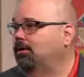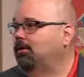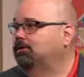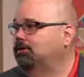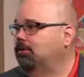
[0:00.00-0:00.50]

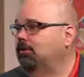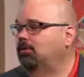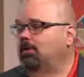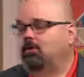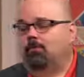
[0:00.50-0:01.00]

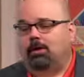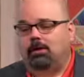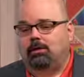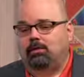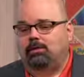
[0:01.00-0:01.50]
So while
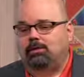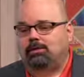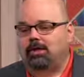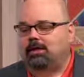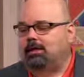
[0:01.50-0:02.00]
you're
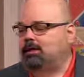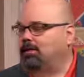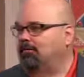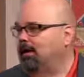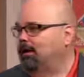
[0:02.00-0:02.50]
protected,
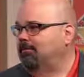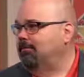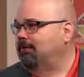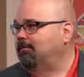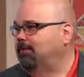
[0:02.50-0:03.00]
you've got
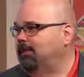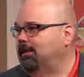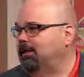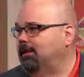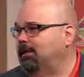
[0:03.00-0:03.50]
everything
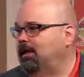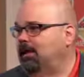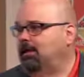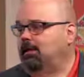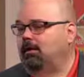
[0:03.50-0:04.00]
protected,
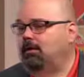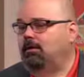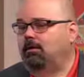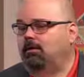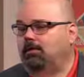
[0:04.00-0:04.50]
and you know
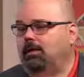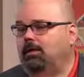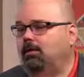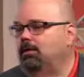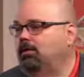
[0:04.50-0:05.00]
you
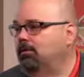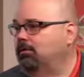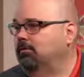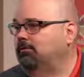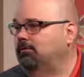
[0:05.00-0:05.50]
think you're
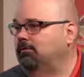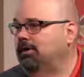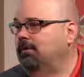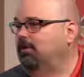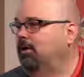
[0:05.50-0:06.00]
you're
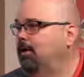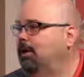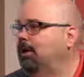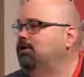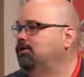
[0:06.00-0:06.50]
stable.
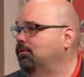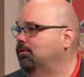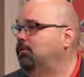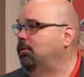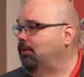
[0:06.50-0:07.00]
Right. It's your
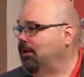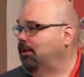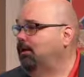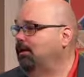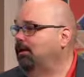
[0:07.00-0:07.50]

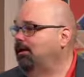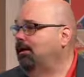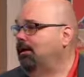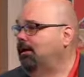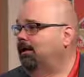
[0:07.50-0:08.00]
employee
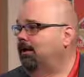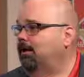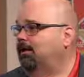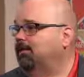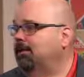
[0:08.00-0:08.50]
that
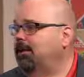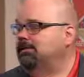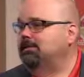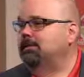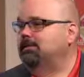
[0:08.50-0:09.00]
um,
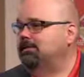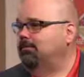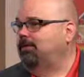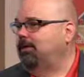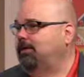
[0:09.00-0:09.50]
has done
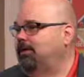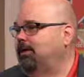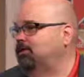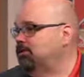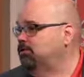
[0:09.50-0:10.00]
something
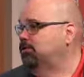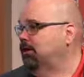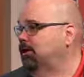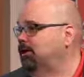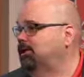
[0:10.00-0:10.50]
that's
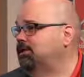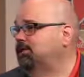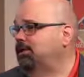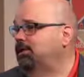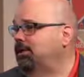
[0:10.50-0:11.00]
usually
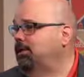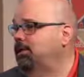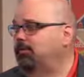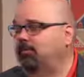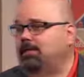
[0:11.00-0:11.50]
unintentional. I mean,
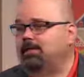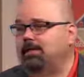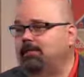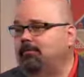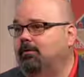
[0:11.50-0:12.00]
employees
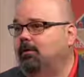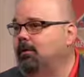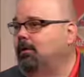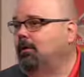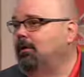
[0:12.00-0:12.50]
never.
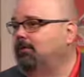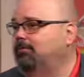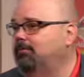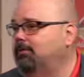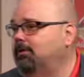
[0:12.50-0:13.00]

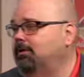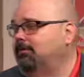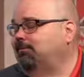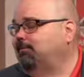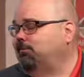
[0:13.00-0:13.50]
Um, you
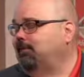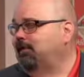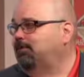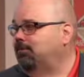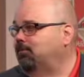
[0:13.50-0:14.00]
know, do
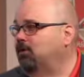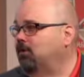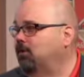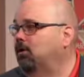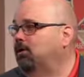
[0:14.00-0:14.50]
things that would
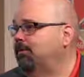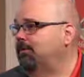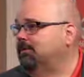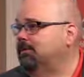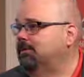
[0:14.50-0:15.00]
hurt the
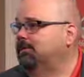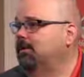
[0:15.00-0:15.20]
business,